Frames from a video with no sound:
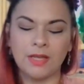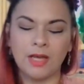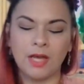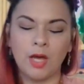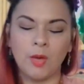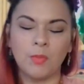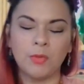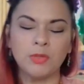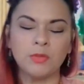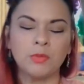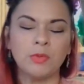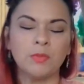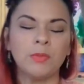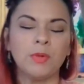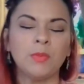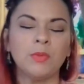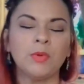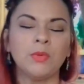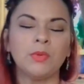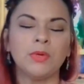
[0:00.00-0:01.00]
Help us
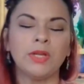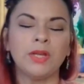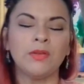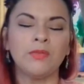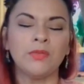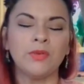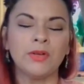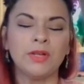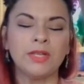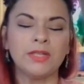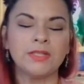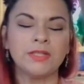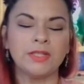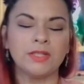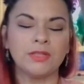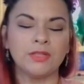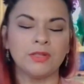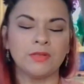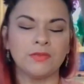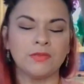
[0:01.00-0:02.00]
remember whatever it is
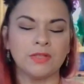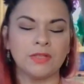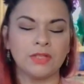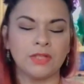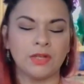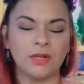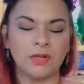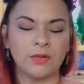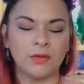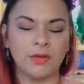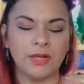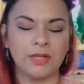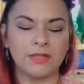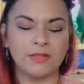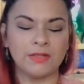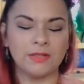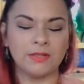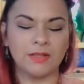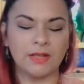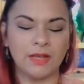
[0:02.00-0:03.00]
that serves us in our
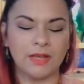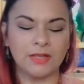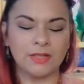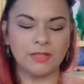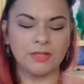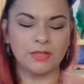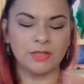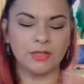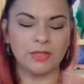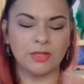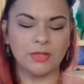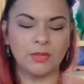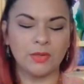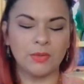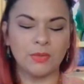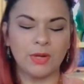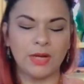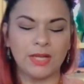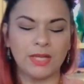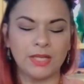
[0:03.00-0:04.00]
greatest and highest good,
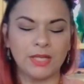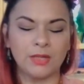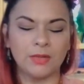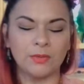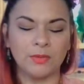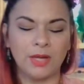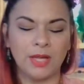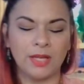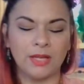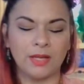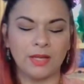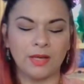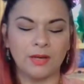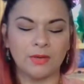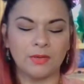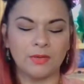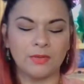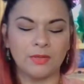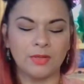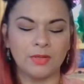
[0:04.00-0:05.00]
right here, right now.